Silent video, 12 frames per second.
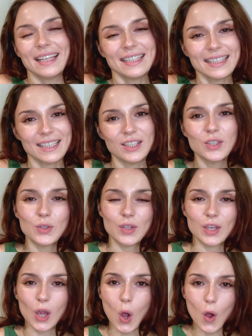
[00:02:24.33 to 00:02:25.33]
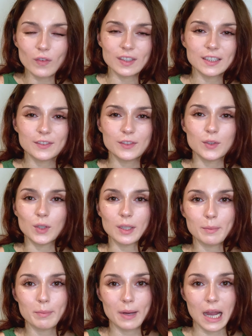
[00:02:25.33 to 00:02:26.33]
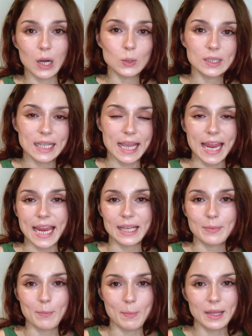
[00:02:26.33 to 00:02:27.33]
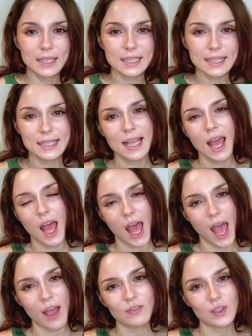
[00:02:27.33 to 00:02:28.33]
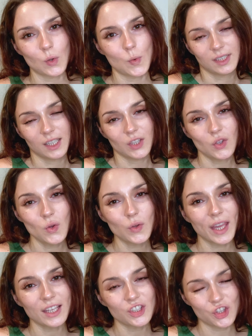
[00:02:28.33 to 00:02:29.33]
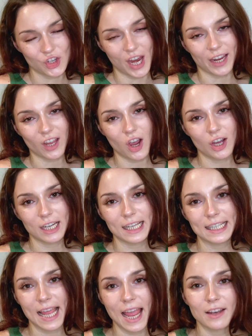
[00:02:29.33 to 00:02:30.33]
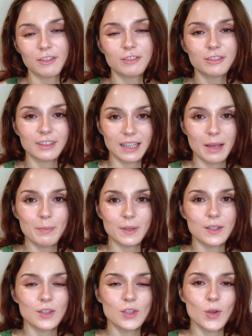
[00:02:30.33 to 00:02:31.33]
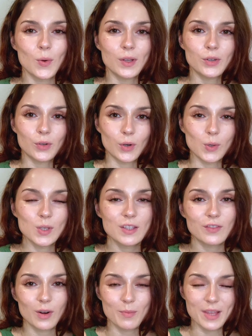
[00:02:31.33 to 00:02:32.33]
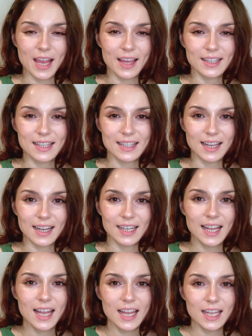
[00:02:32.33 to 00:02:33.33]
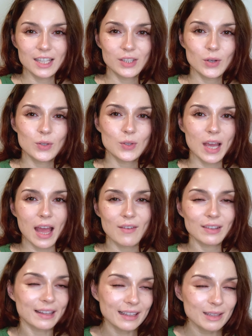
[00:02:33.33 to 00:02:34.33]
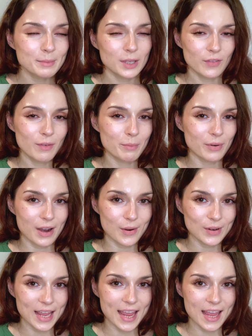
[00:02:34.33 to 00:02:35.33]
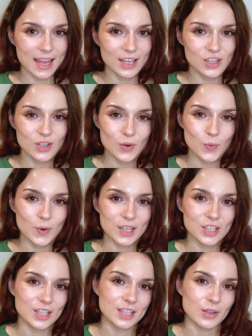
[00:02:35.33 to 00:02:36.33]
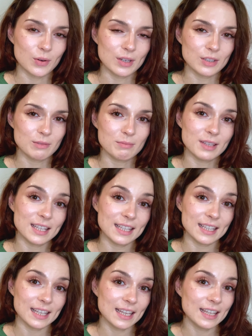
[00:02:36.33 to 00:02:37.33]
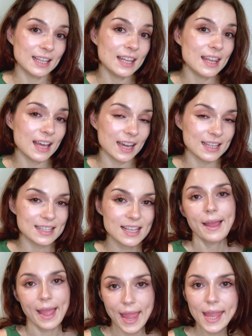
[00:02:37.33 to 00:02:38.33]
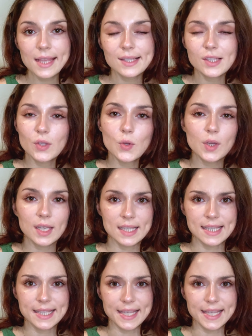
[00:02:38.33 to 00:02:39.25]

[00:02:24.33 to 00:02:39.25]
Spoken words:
into the oven for about 8 minutes, after which you can check on it and flip it so it roasts from the other side. It's going to have a little bit of a brown edge, which is going to be nice. As you can see